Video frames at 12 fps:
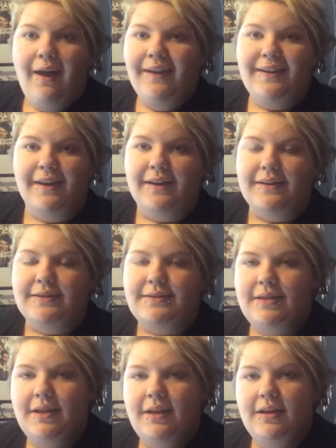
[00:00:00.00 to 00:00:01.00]
Hi
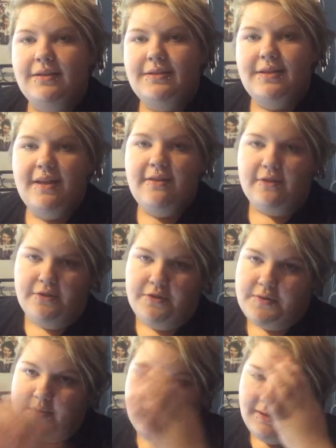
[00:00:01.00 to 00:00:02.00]
guys, today I thought I'd
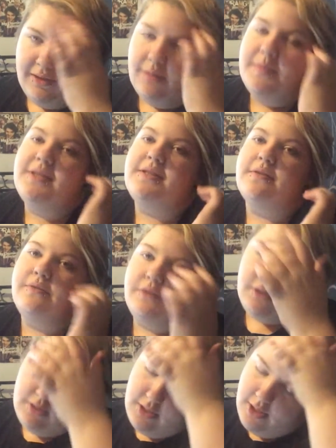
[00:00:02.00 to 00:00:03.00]
do something a little bit
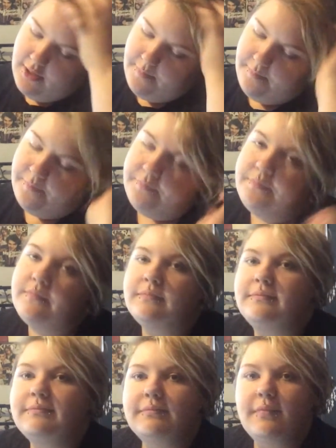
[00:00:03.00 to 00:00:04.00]
different.
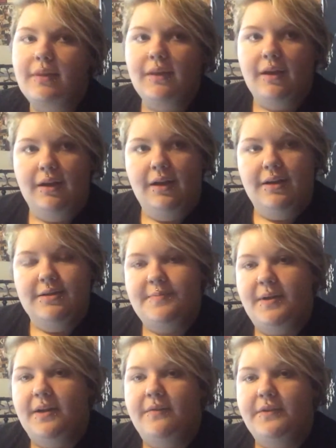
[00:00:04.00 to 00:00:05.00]
As
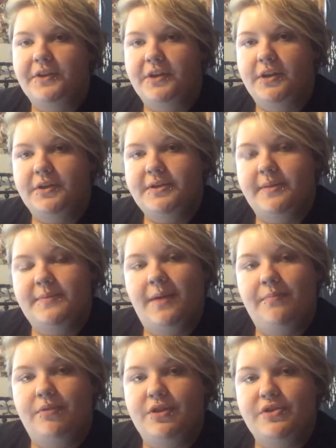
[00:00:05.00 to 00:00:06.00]
many of you know,
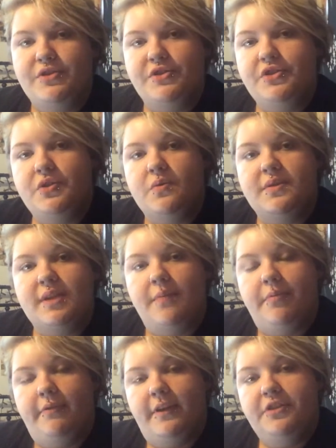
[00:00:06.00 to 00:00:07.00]
September is
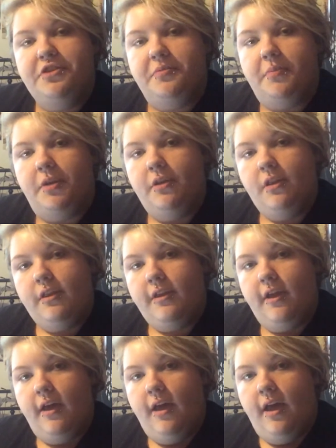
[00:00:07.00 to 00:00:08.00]
Suicide Prevention Month,
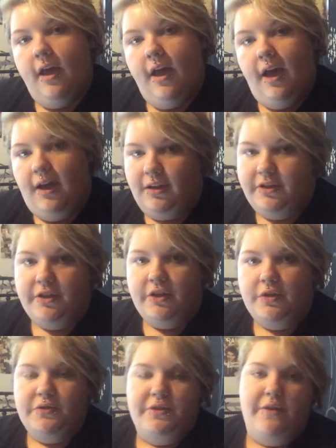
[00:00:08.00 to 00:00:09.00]
and
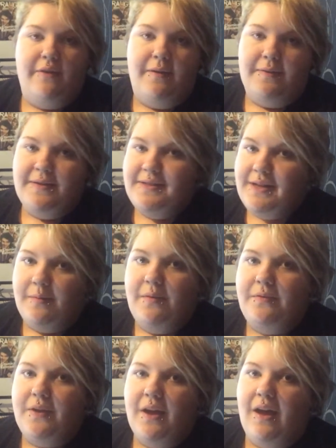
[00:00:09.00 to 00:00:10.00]
usually around this time
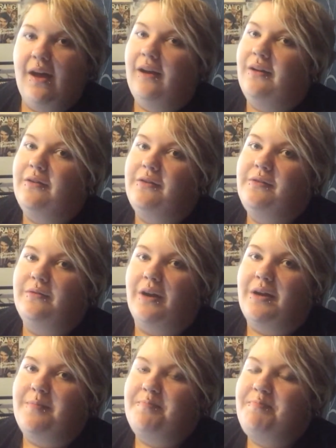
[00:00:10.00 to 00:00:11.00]
of year I
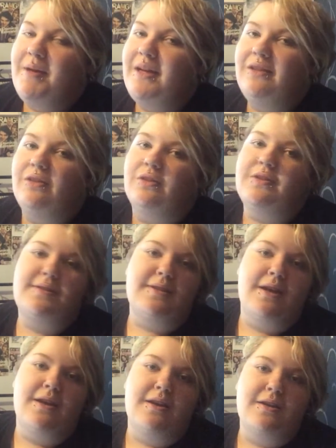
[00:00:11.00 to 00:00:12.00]
write a big long
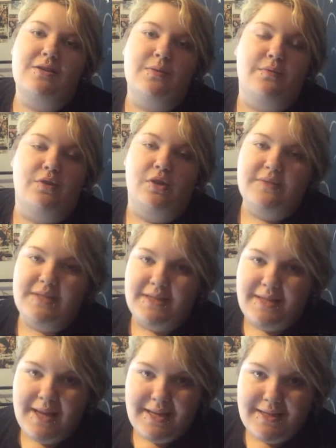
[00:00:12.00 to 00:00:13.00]
status with a lot of
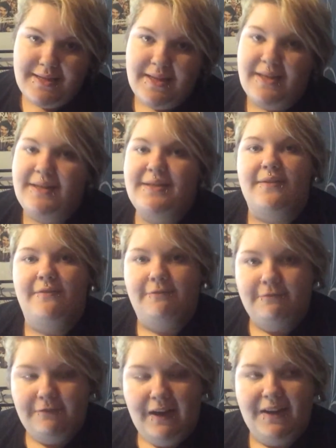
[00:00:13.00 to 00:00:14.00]
statistics and
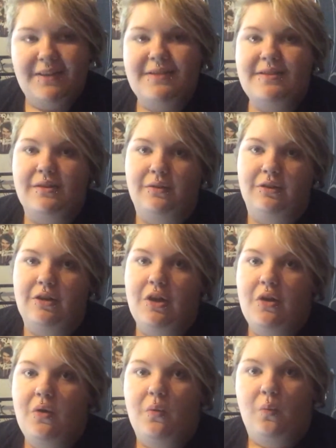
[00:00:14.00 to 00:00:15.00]
facts and
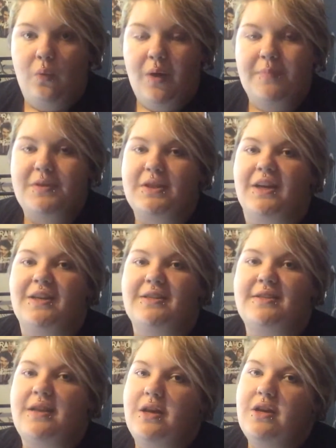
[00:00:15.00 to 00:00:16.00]

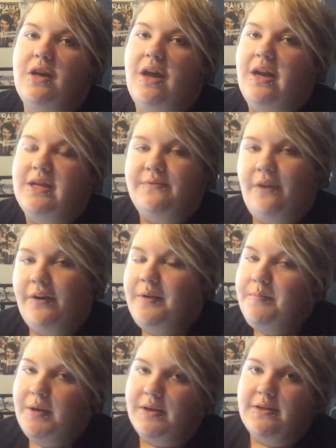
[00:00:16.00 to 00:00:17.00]
websites, and it's very
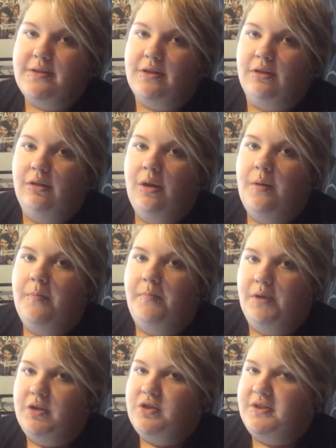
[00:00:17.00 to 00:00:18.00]
impersonal,
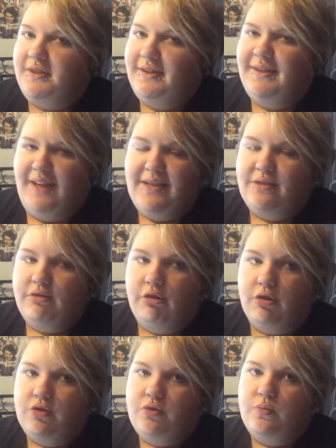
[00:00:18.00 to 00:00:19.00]
but it just gets
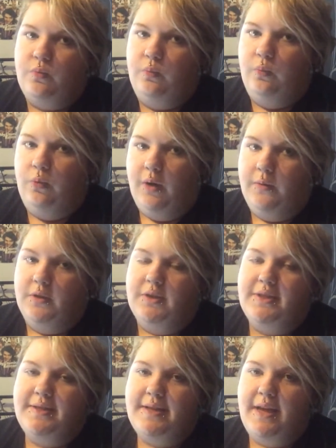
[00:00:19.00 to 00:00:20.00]
across what I want
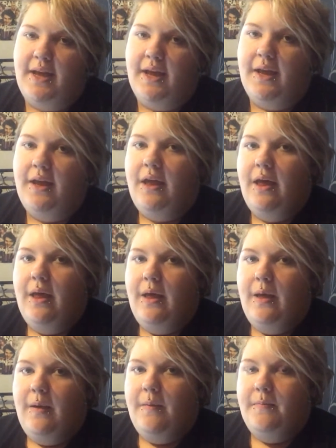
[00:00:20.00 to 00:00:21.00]
to say.
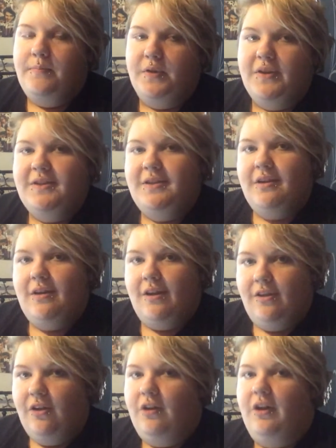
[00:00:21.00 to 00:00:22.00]
But this year I
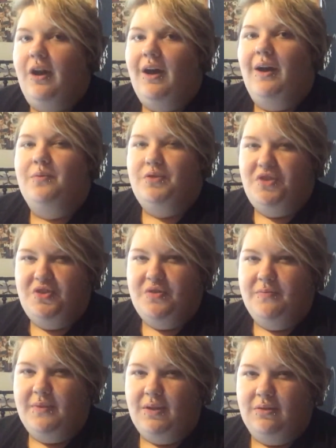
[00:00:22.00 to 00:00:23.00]
thought I would do
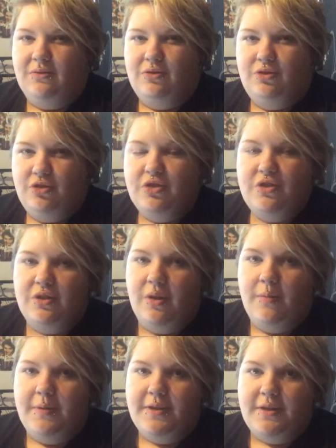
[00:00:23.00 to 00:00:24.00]
something just a
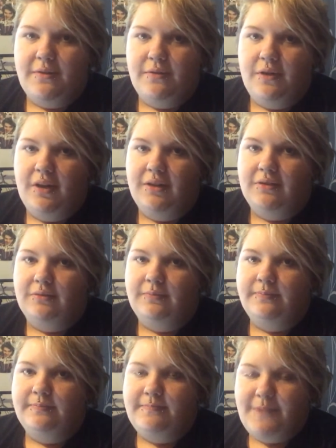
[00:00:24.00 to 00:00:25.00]
little bit different and
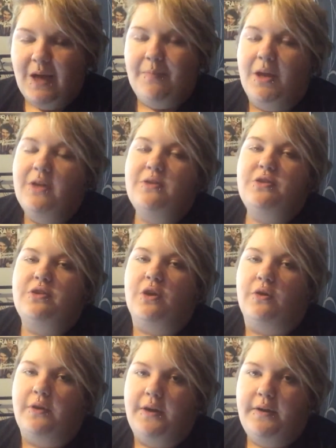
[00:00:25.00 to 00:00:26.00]
tell my own
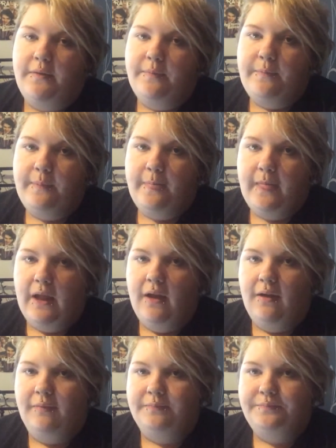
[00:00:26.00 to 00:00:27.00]
story.
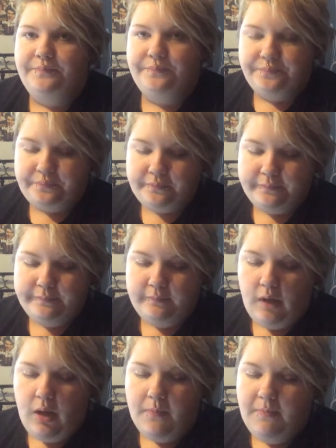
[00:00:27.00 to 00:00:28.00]

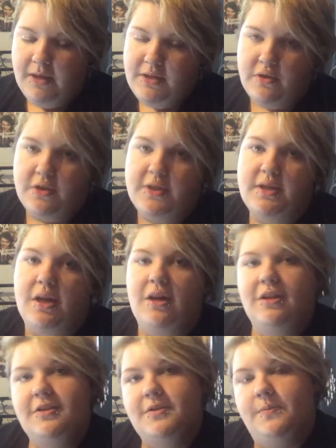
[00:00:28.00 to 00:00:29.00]
My story
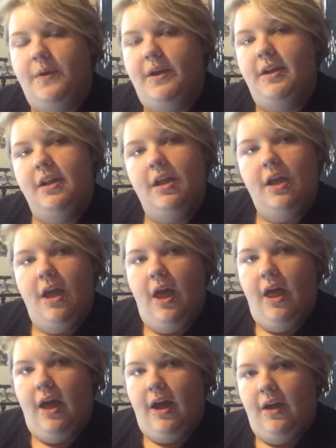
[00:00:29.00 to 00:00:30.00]
starts when
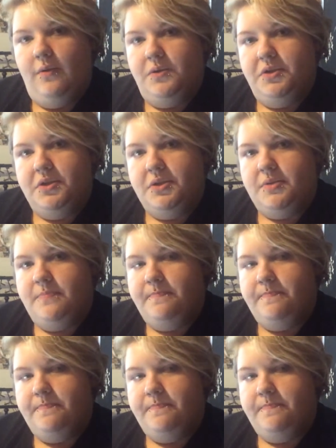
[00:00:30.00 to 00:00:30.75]
I was